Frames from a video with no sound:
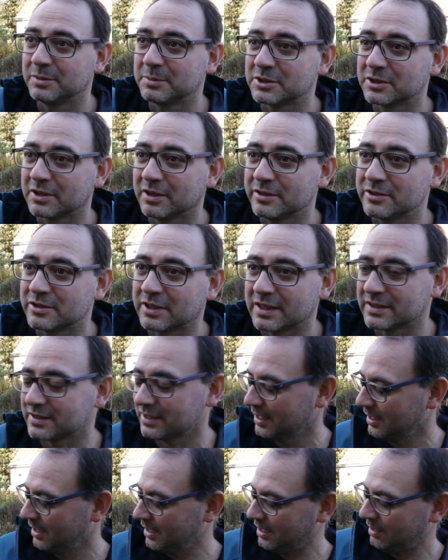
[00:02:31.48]
too much
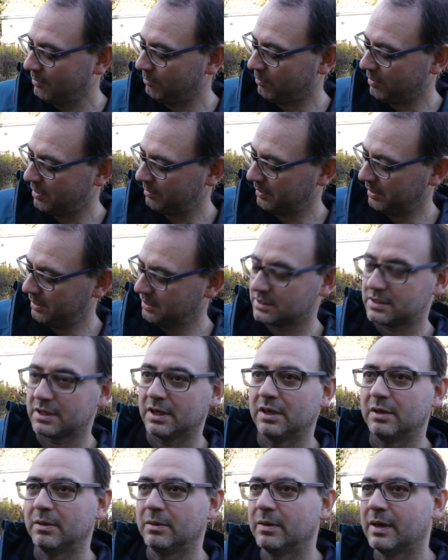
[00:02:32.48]
contrast. What I'm going to
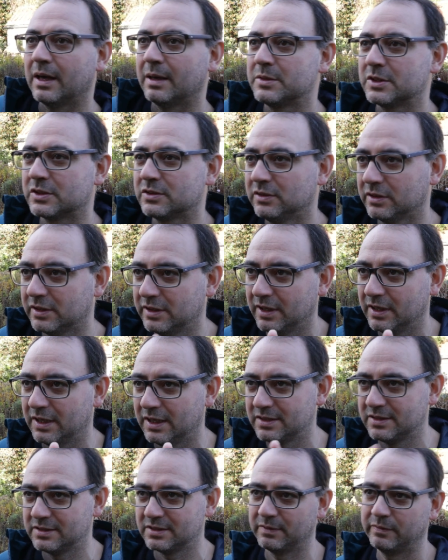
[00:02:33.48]
do, I'm just looking at
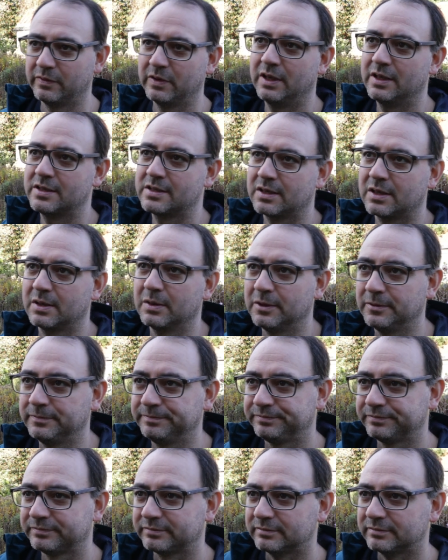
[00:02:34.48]
this as a vertical.